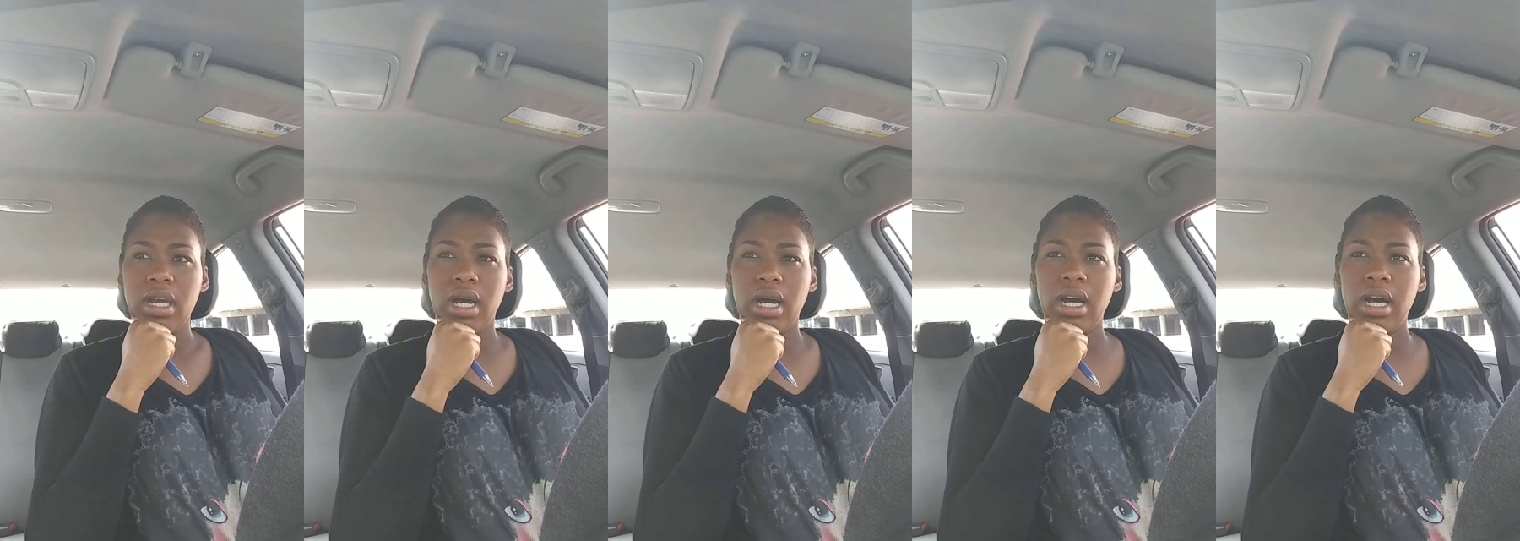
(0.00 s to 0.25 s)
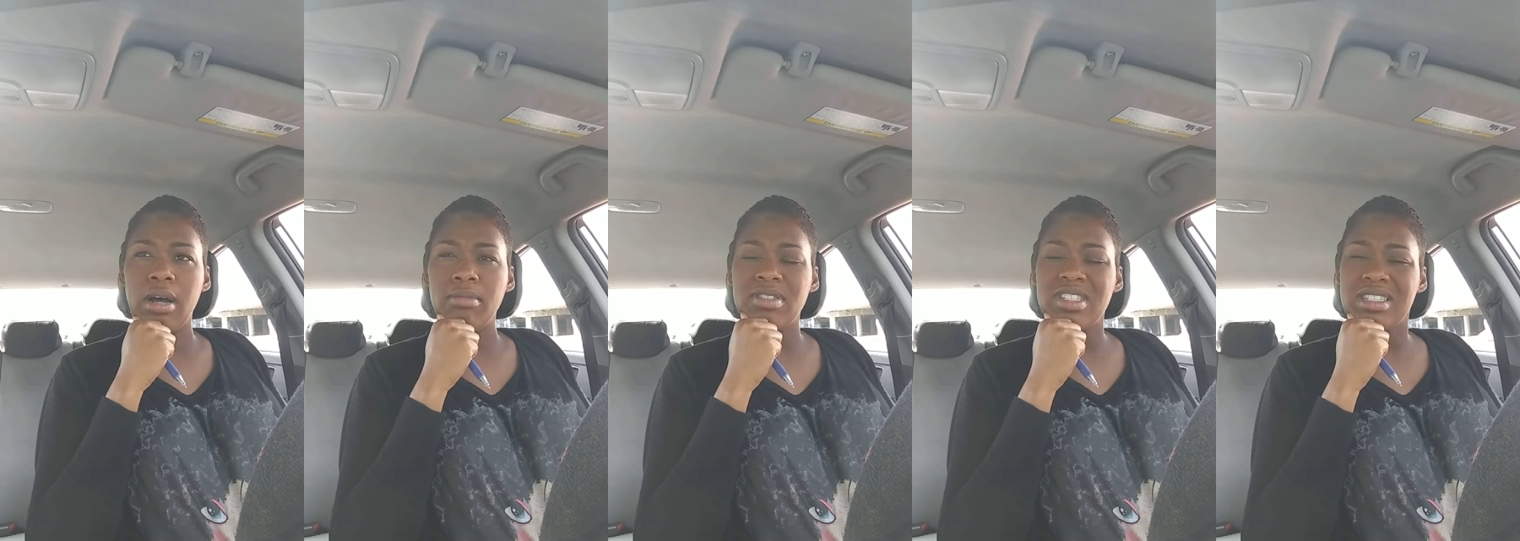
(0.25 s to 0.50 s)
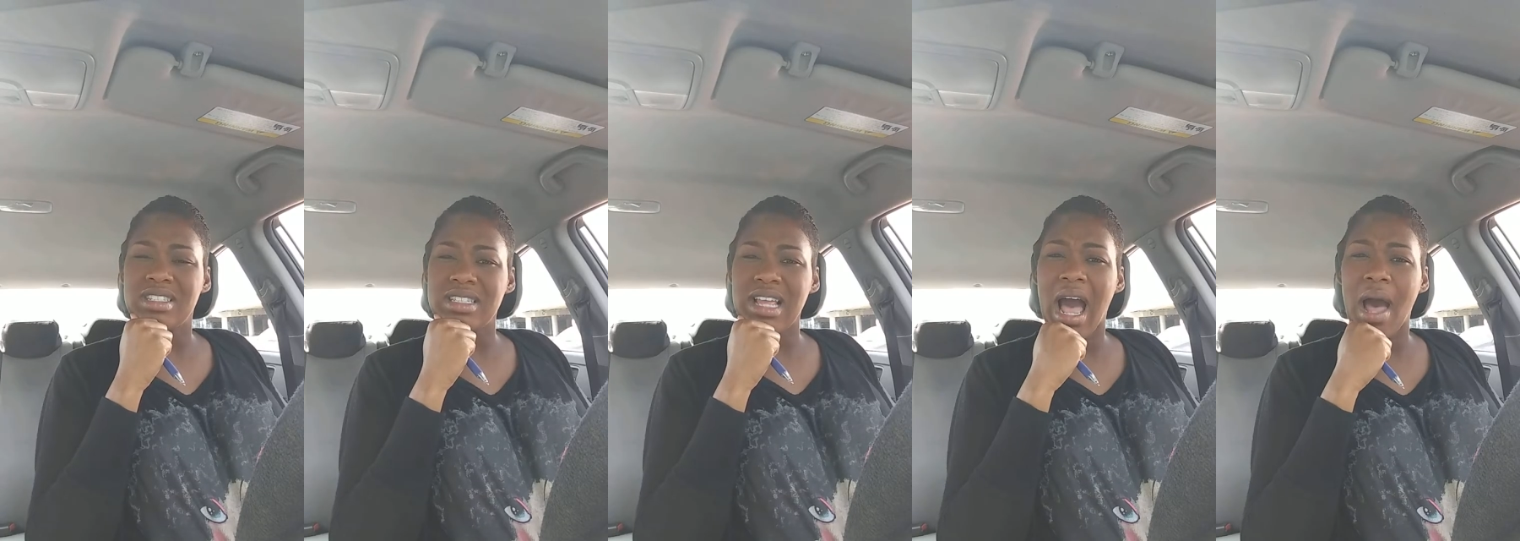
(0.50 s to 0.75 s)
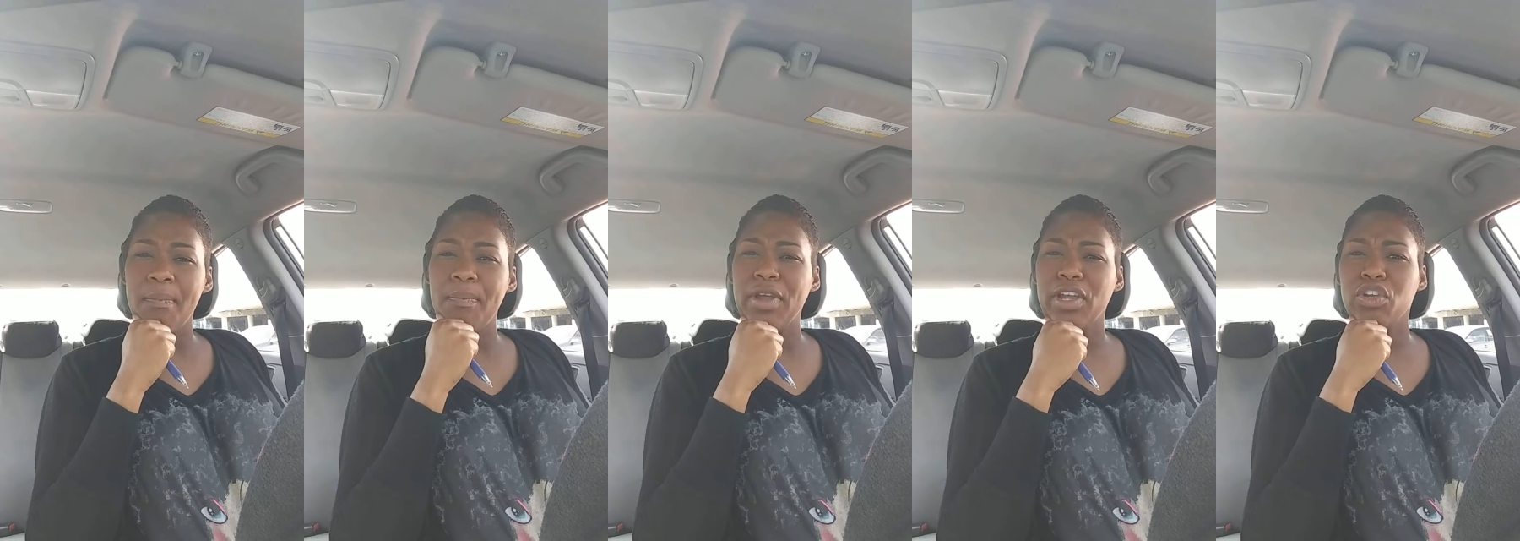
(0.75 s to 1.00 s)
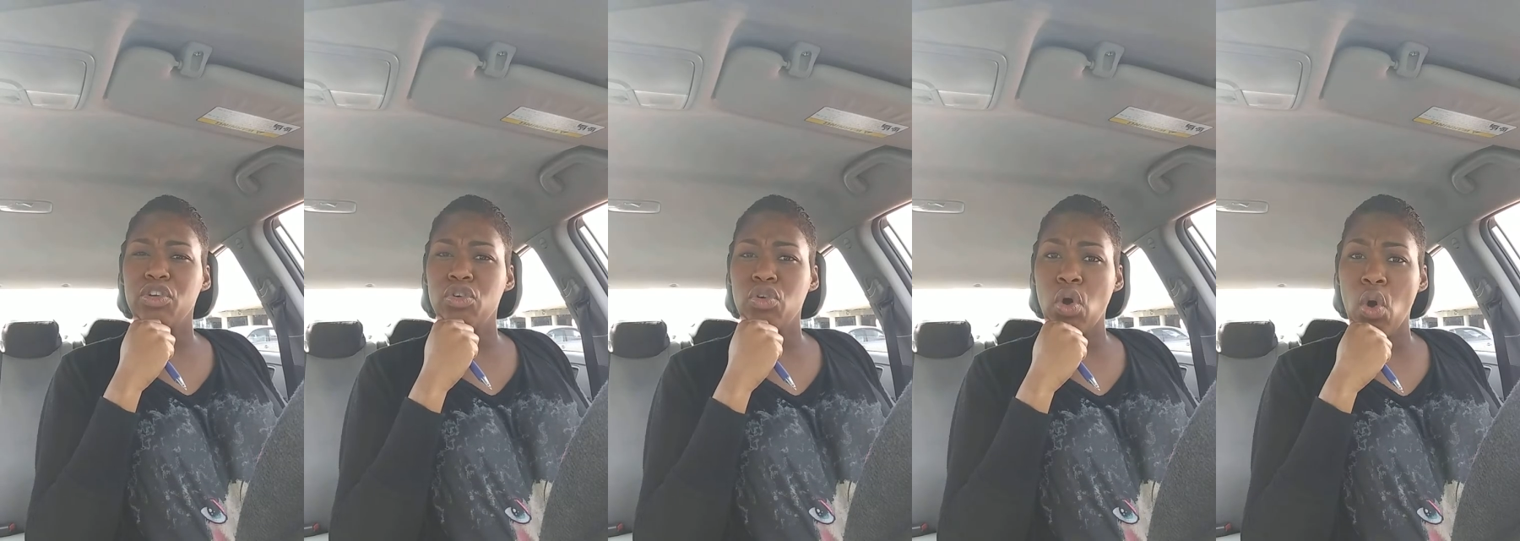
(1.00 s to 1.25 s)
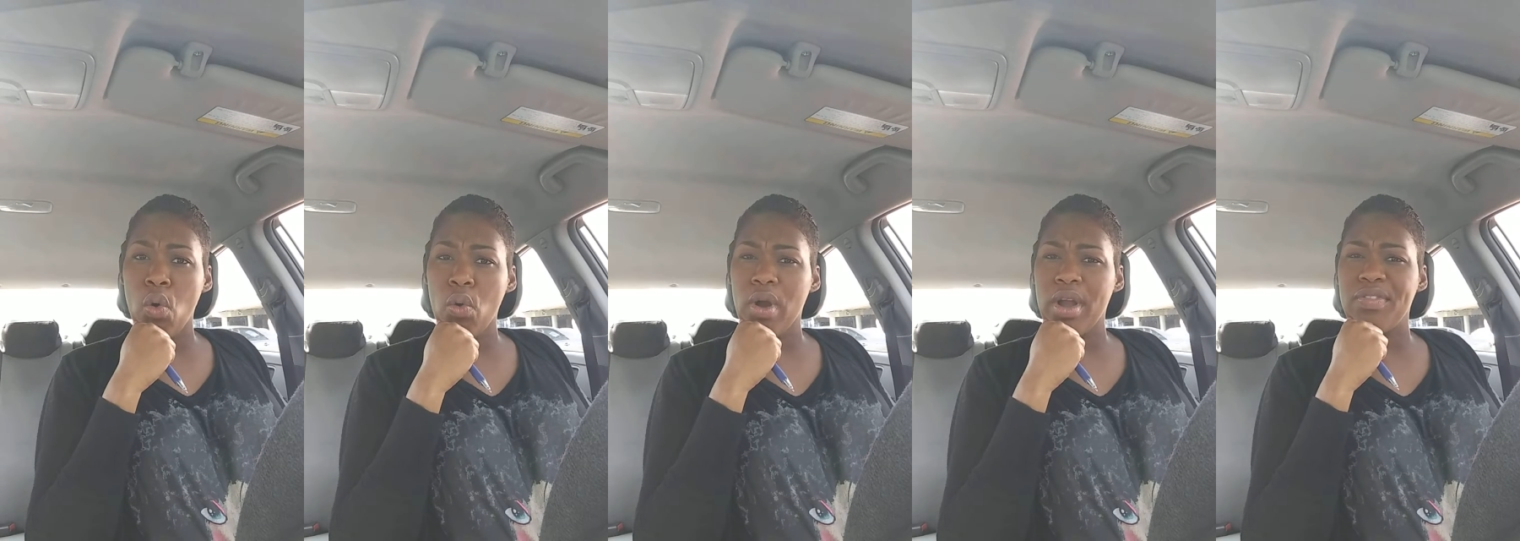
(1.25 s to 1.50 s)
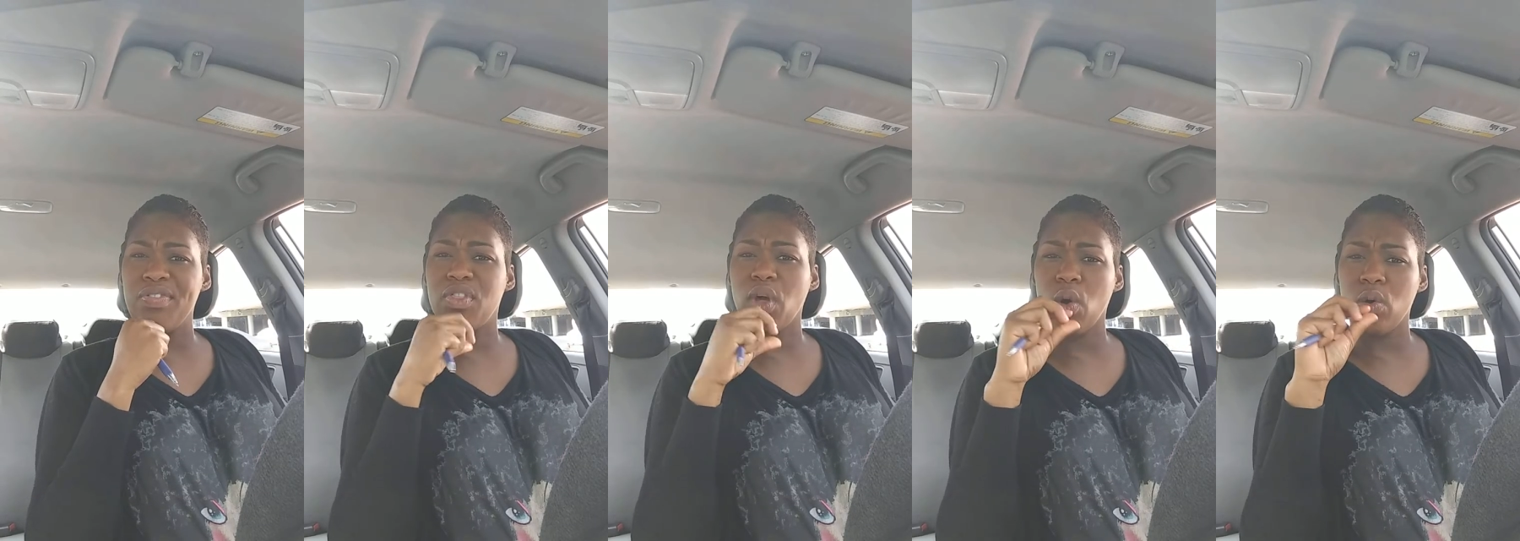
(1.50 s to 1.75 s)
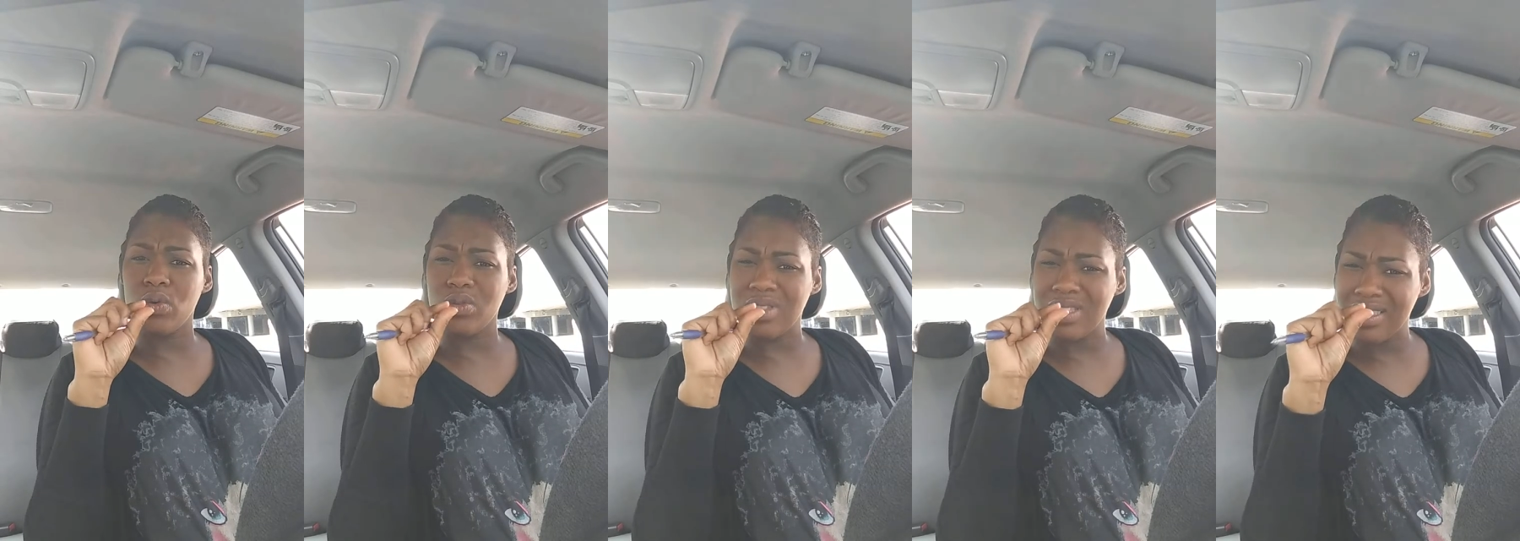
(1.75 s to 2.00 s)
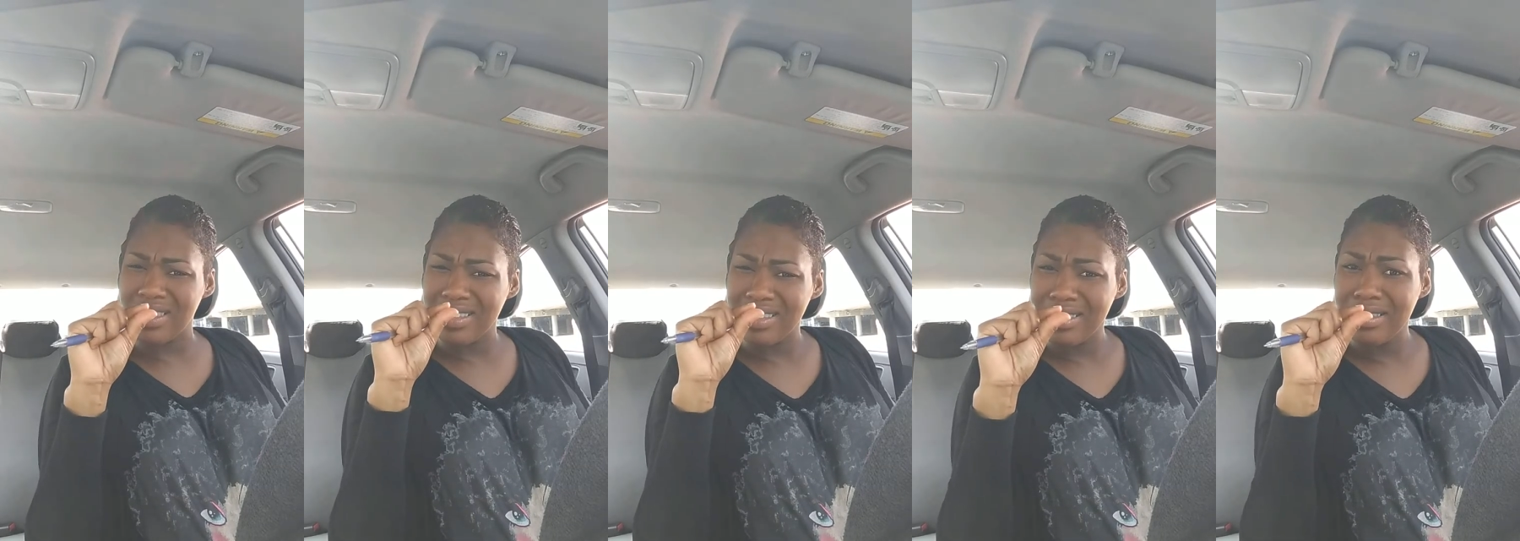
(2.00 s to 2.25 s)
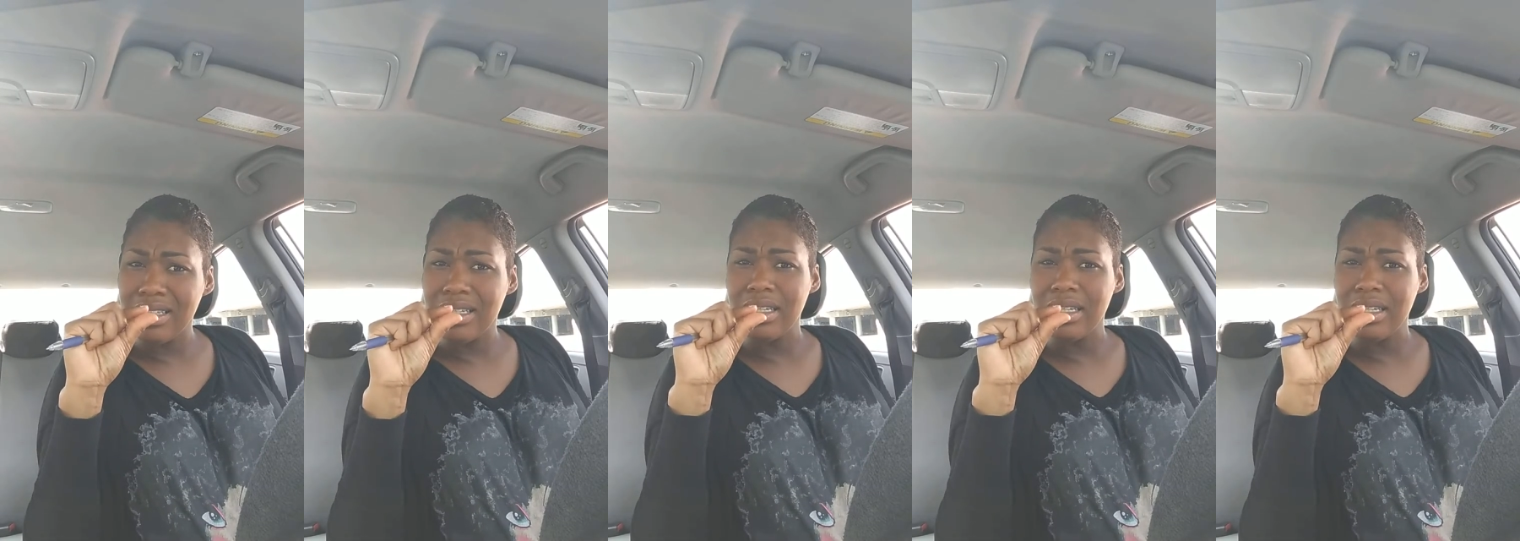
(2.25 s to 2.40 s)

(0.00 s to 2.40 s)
um, stop ignoring those